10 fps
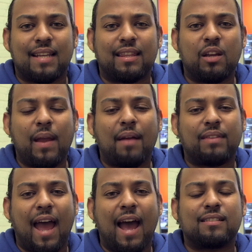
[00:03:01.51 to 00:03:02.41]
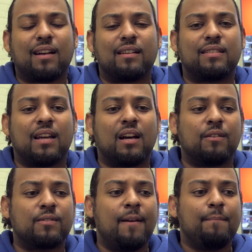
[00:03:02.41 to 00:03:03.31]
I think we have to ask
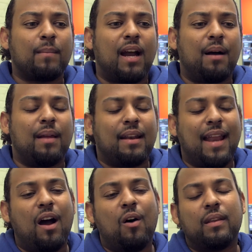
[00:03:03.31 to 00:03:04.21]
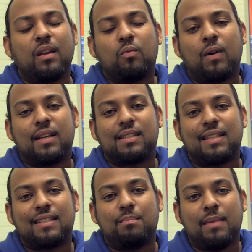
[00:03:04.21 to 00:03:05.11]
ourselves, not only what does
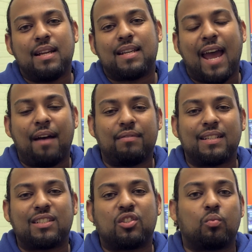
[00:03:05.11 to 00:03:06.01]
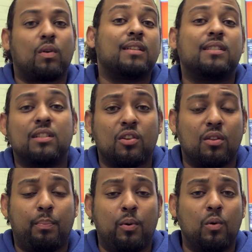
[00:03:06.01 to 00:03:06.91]
this mean to have this thrust into
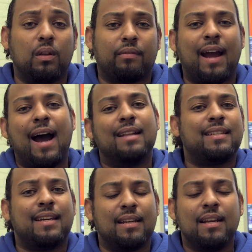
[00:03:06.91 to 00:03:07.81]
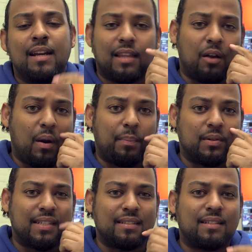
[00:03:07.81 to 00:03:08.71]
the pool of content that
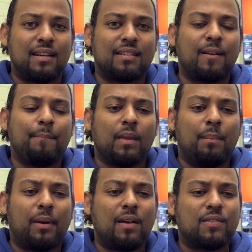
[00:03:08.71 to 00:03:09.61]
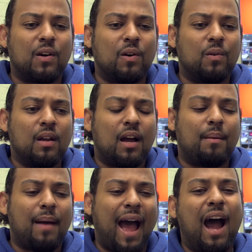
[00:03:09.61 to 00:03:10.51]
represents us, but
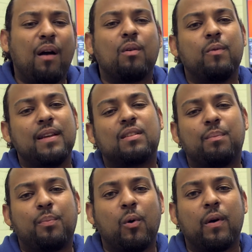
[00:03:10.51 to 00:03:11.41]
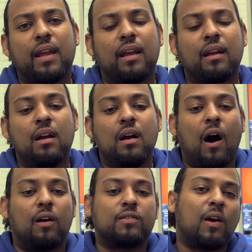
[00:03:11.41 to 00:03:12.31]
also how are we supporting
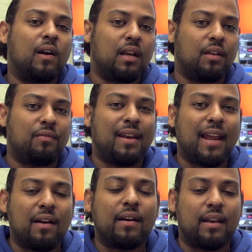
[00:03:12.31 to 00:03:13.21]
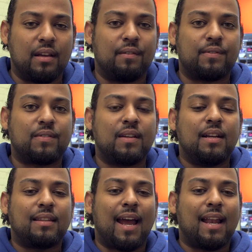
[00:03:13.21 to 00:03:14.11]
alternative narratives
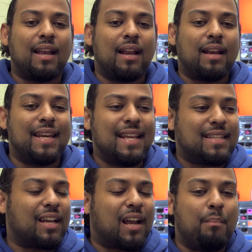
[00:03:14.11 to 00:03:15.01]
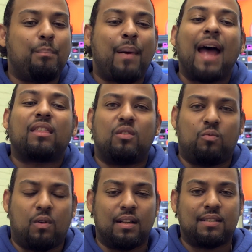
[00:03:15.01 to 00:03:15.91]
that need to combat the
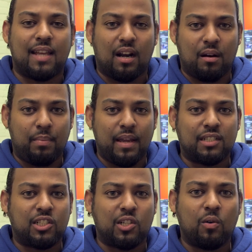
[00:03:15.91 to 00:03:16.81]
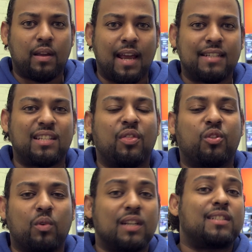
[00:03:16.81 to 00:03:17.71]
ones that are being showcased and
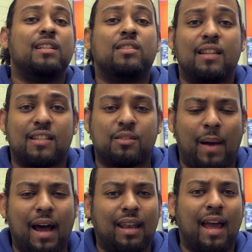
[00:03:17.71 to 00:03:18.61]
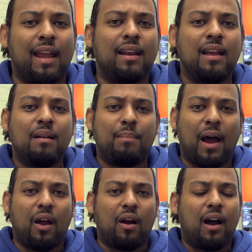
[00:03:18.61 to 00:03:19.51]
thrust into the spotlight
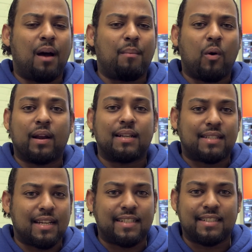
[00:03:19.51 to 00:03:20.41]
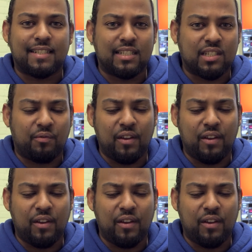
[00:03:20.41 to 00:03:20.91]
by organizations such as